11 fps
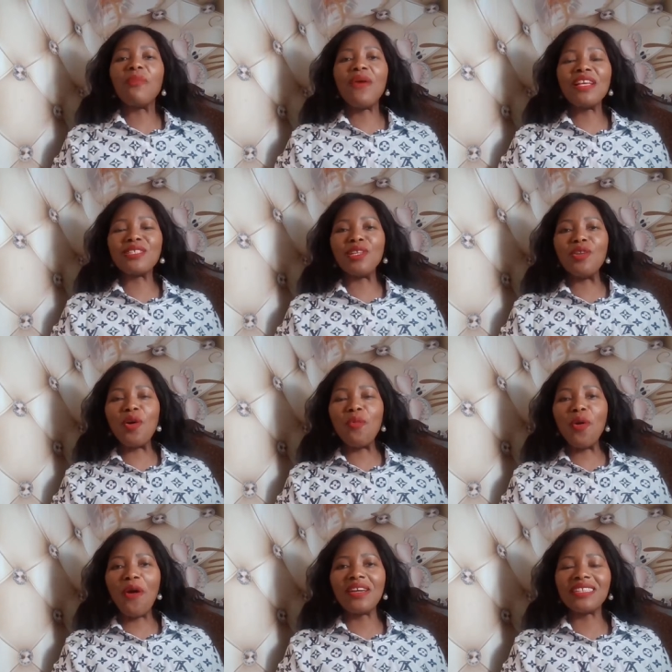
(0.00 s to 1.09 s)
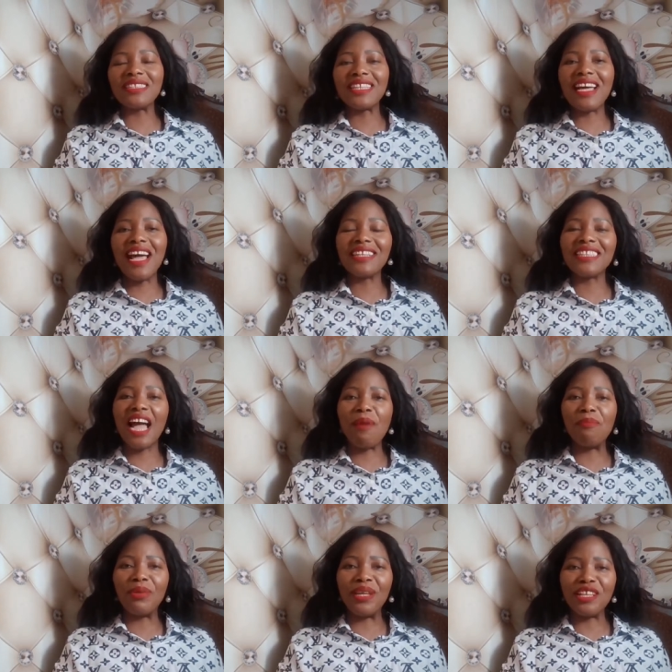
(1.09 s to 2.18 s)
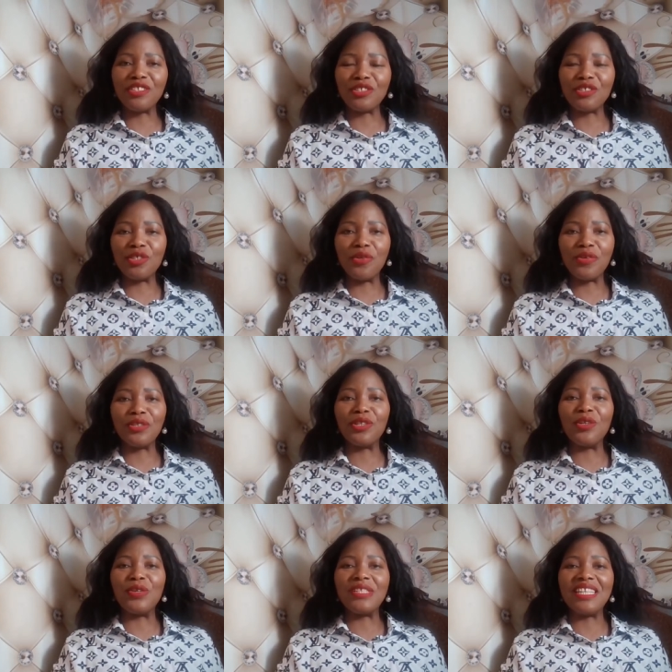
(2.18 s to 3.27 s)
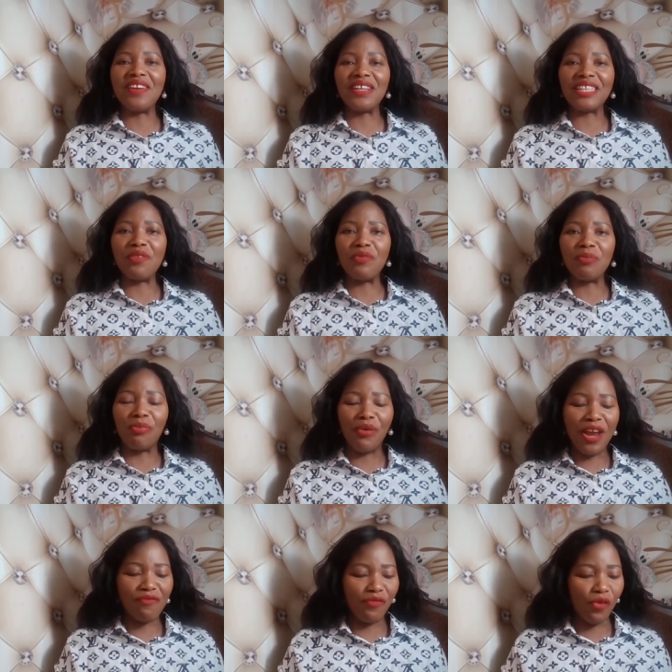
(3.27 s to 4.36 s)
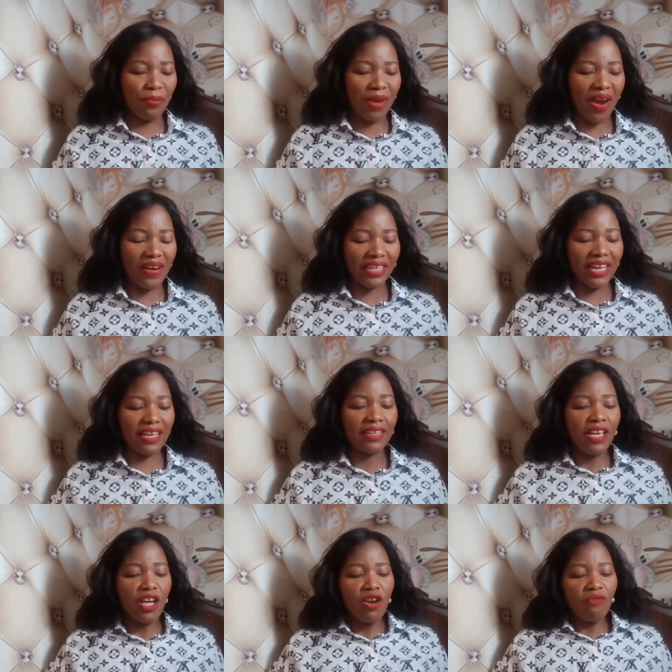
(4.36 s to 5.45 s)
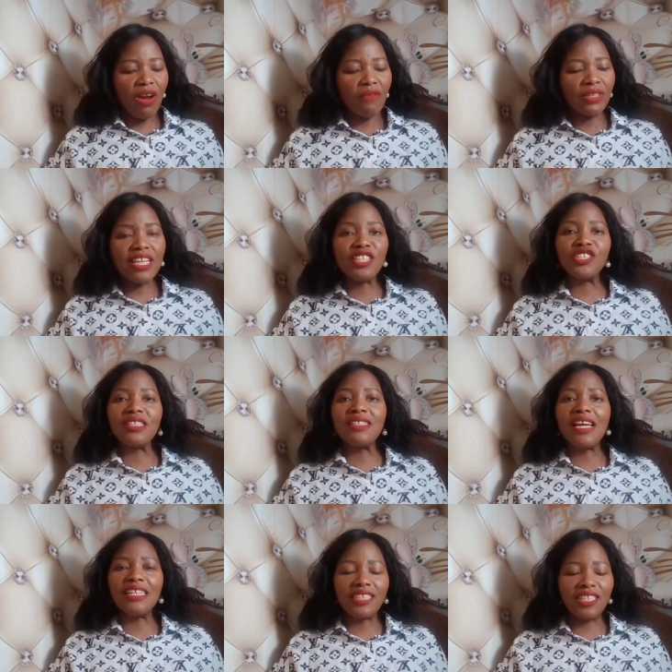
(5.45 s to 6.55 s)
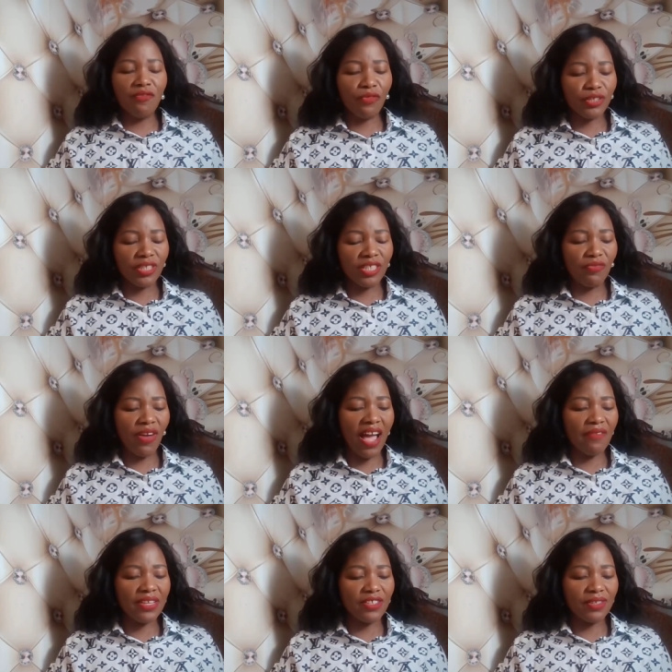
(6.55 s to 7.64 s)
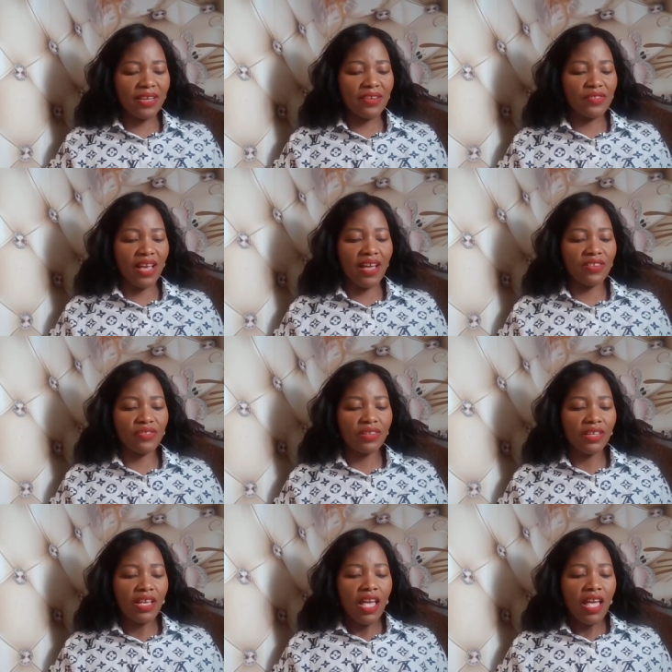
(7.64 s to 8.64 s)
Praise the Lord, warriors of God. God bless you. Servant of the Lord, Derek Linwood, praying for America. Revelation 19, verses 5 and 6 says,